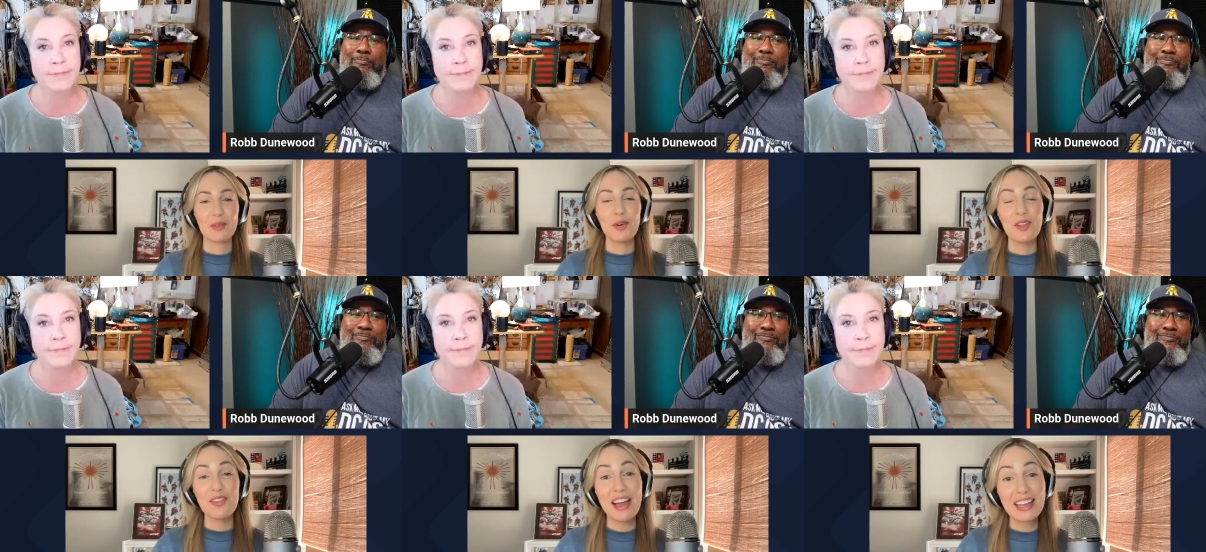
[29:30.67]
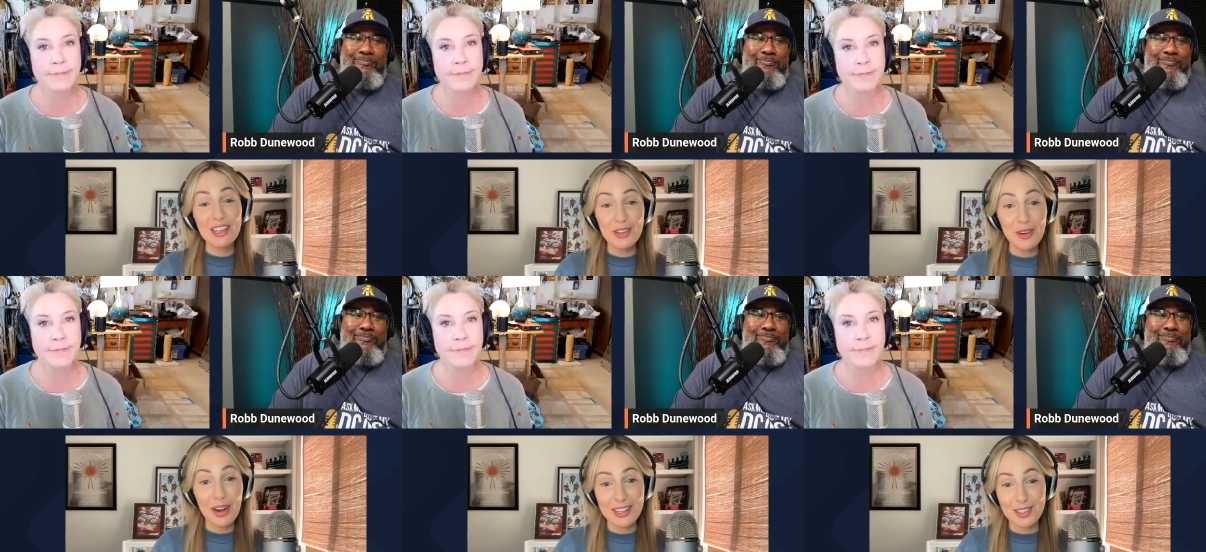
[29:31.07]
Speaker 1: well, thank
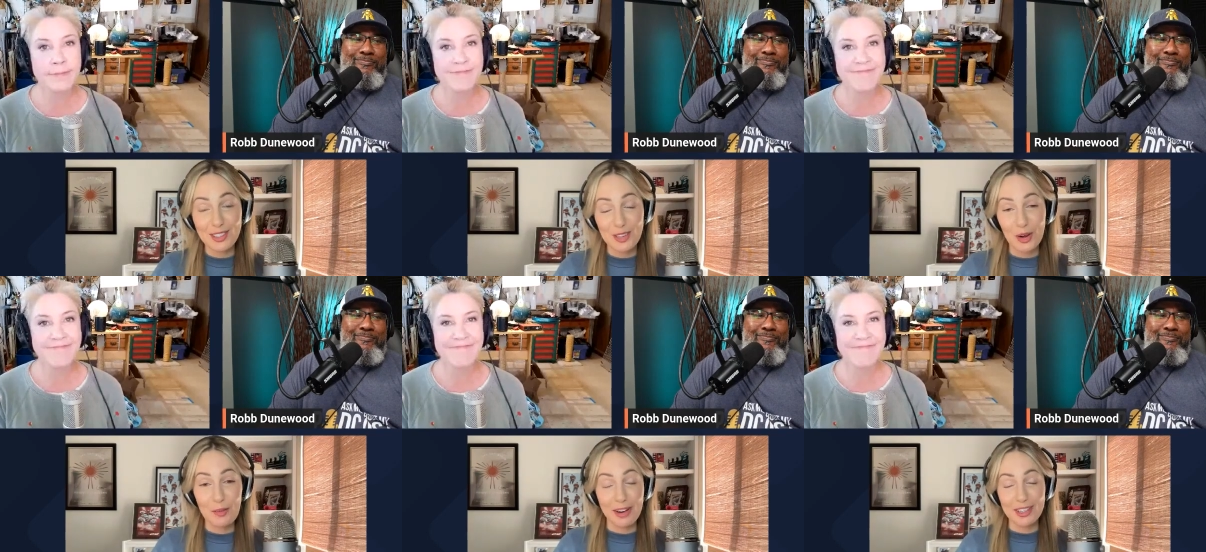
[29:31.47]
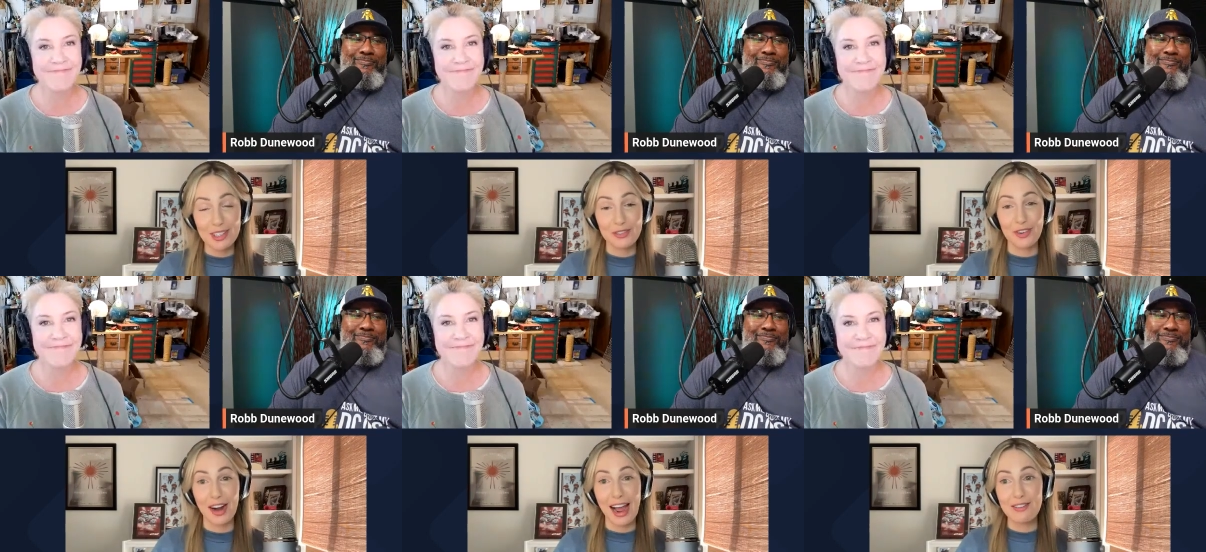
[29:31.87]
you guys so much
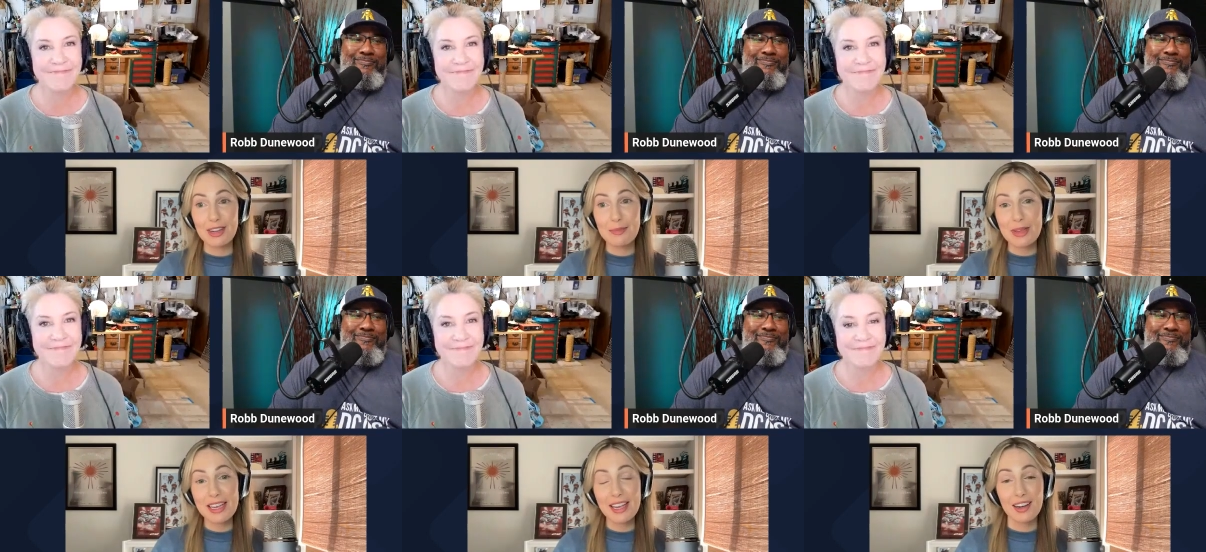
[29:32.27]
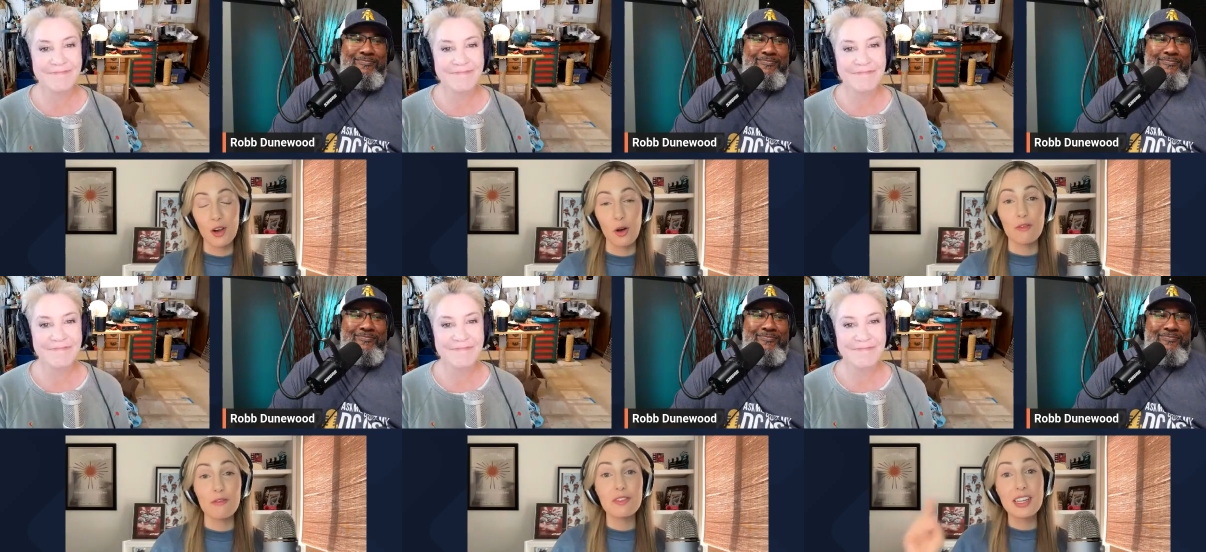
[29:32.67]
for having me, and
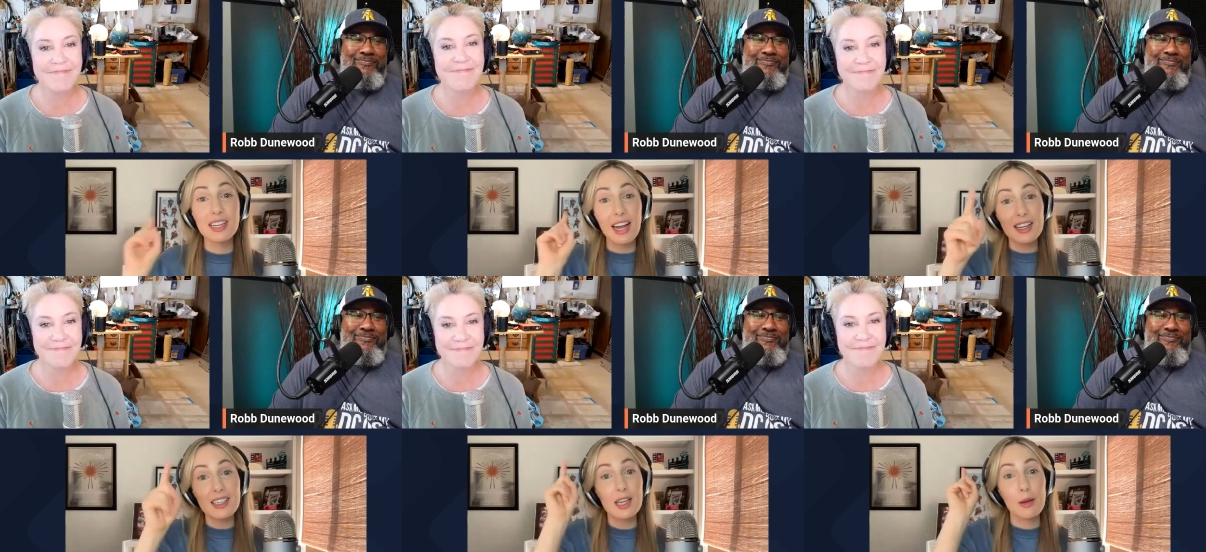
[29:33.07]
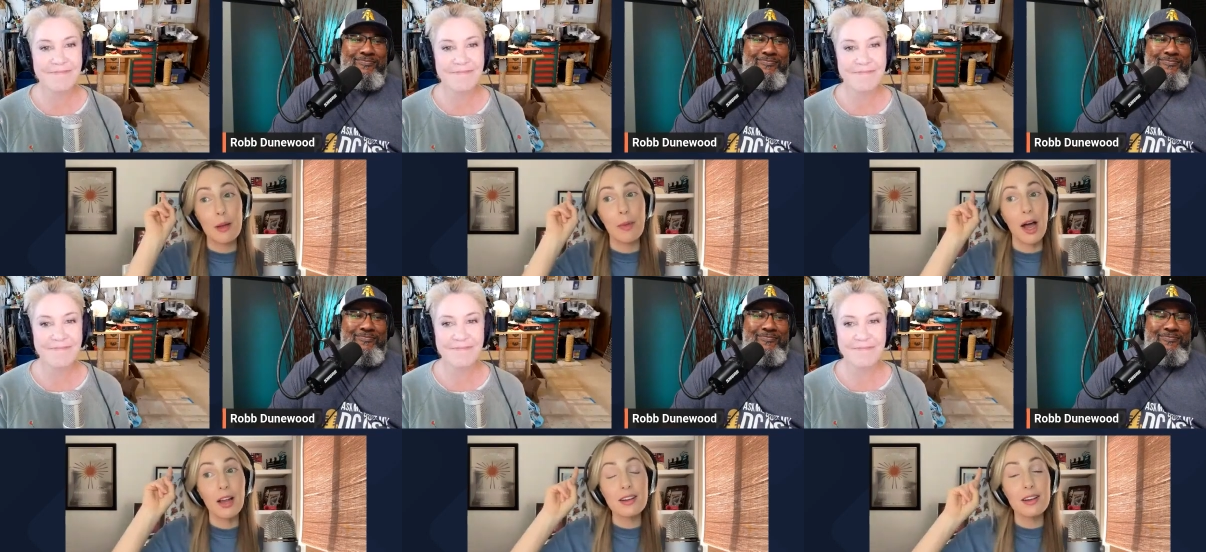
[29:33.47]
hopefully next time I'm
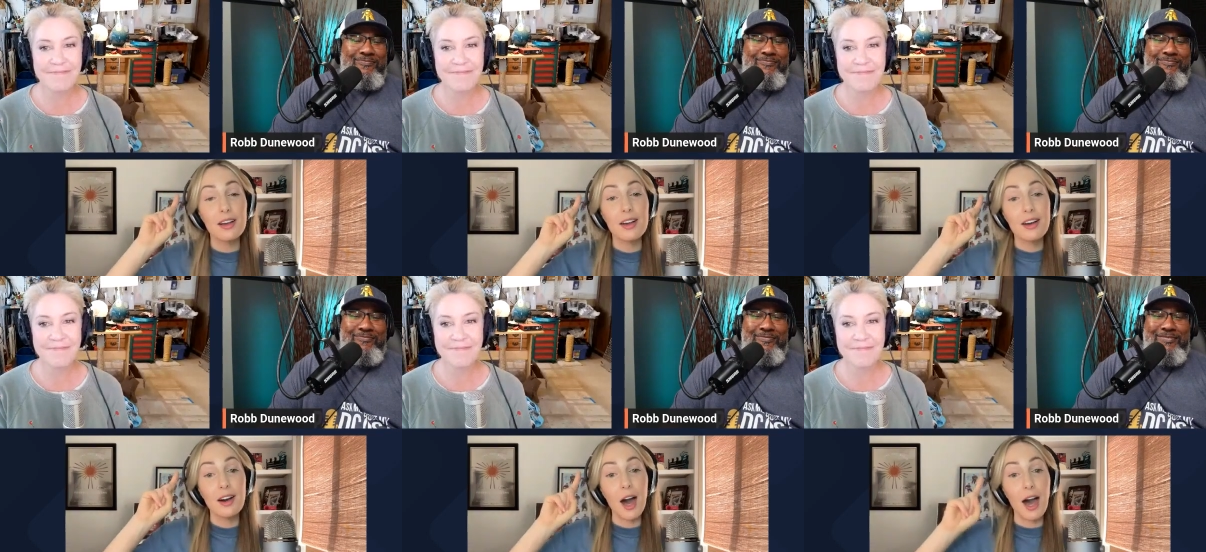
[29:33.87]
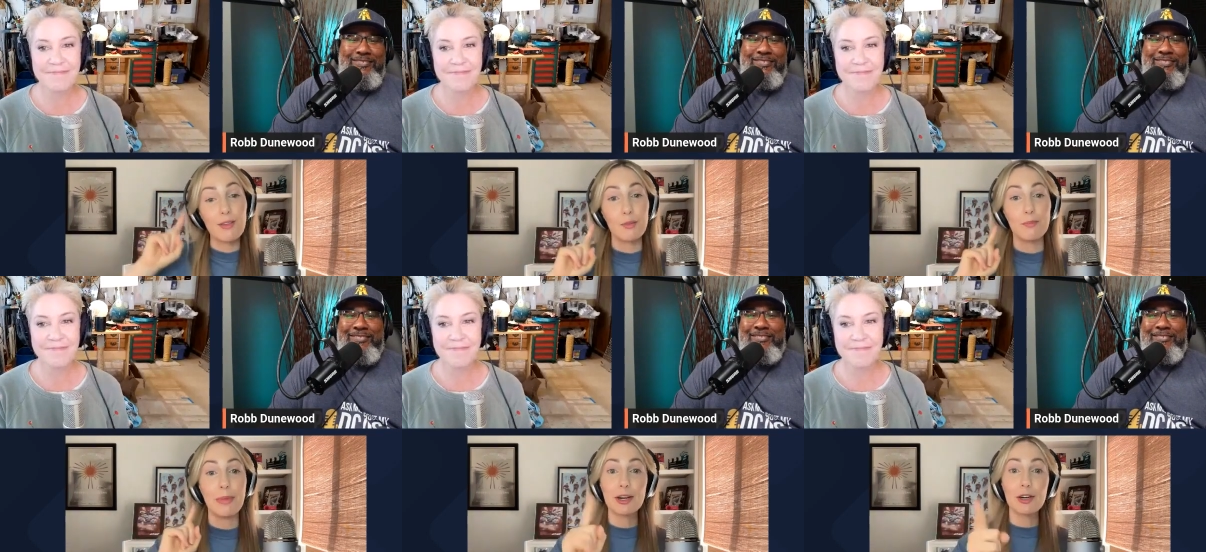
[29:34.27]
on, I'll have a
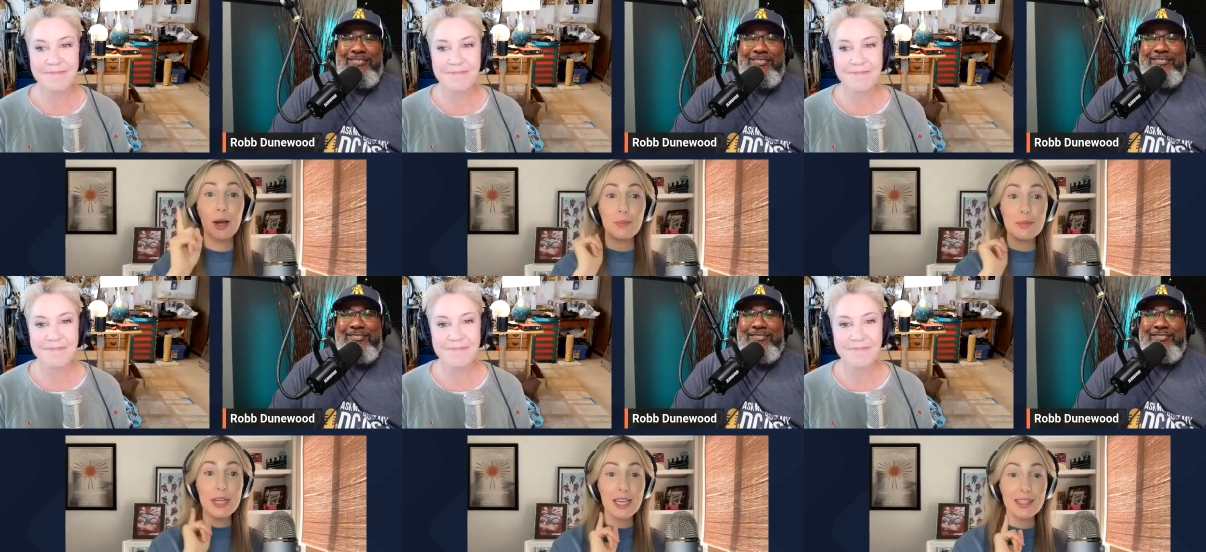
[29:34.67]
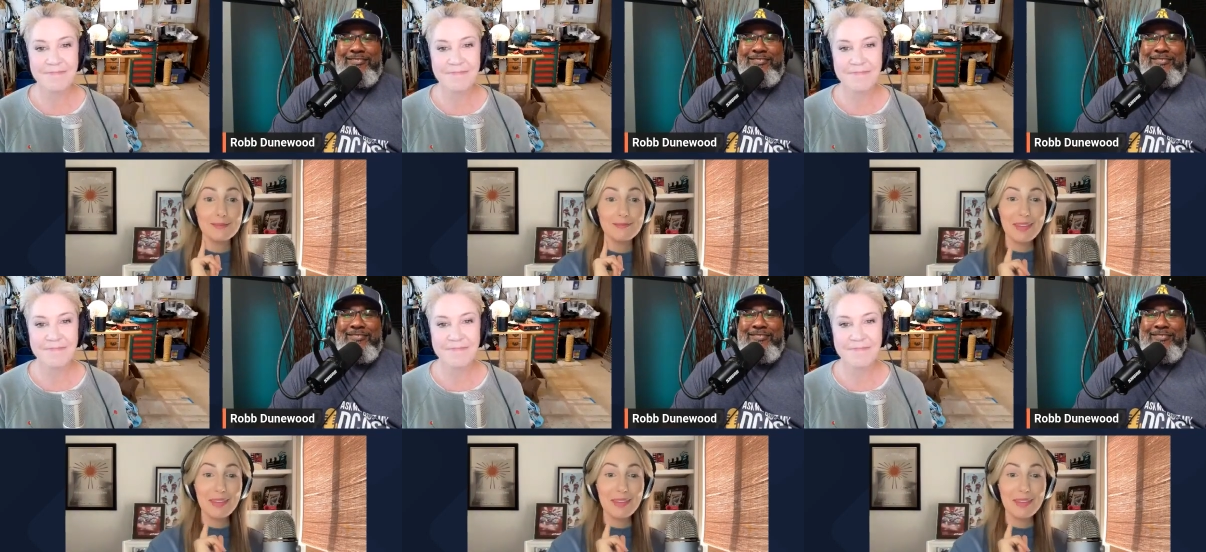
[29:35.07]
better update.